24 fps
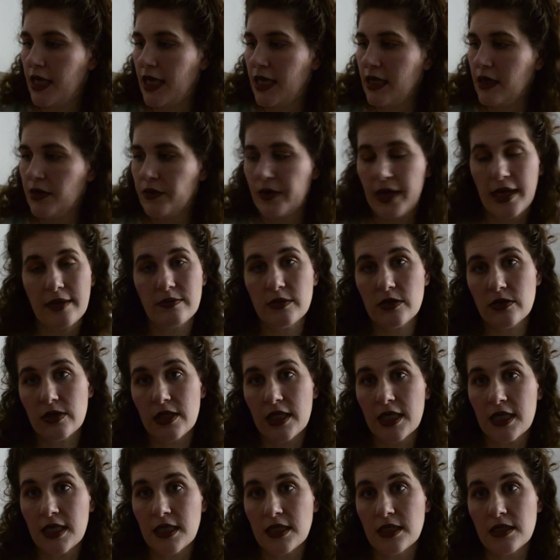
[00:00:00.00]
8 grams with
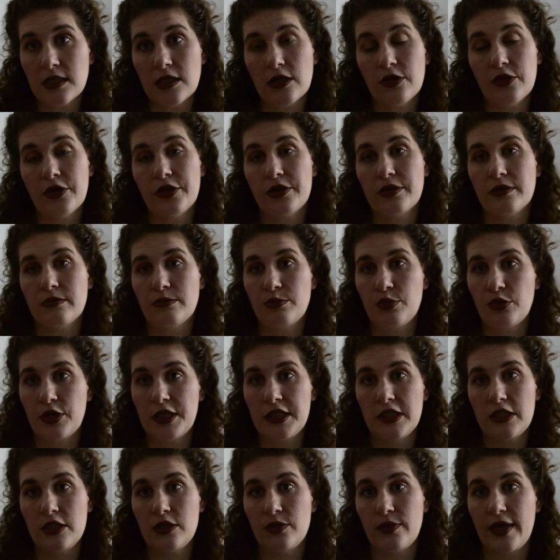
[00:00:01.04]
this, or
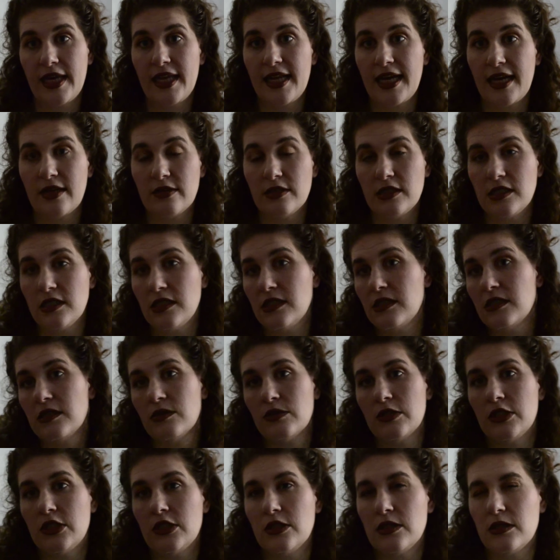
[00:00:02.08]
0.28 ounces,
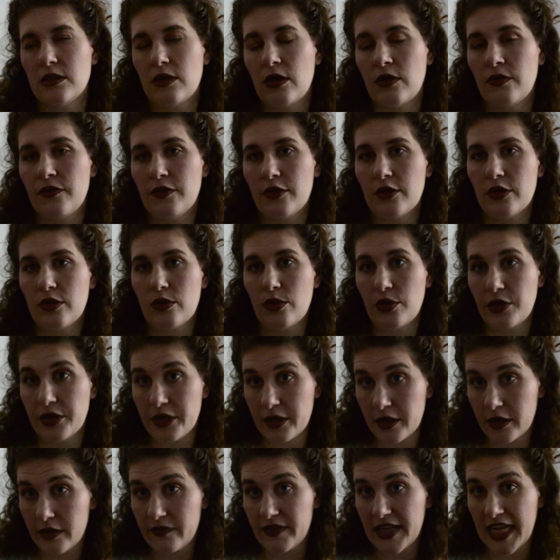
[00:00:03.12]
which is over a
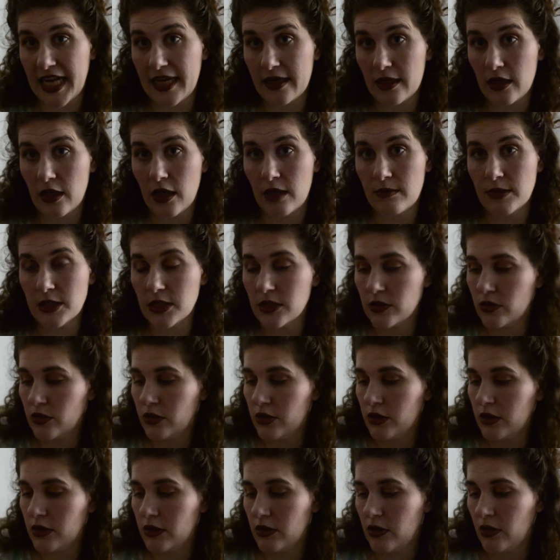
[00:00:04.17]
quarter of an ounce,
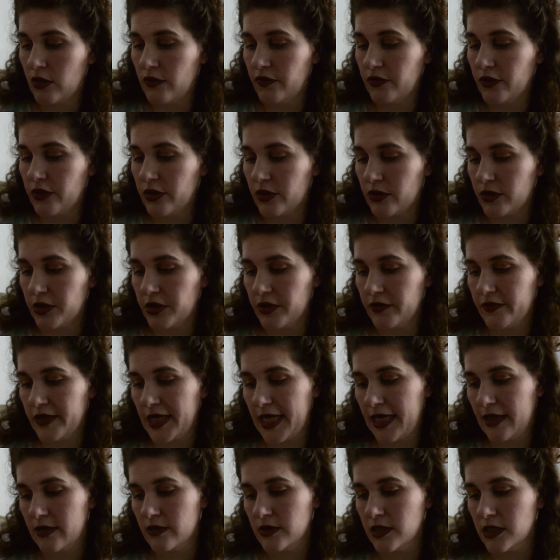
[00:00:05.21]
over a quarter of
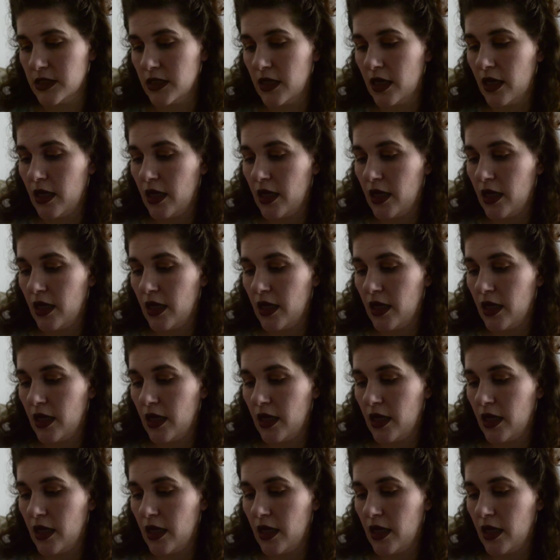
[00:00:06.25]
an ounce.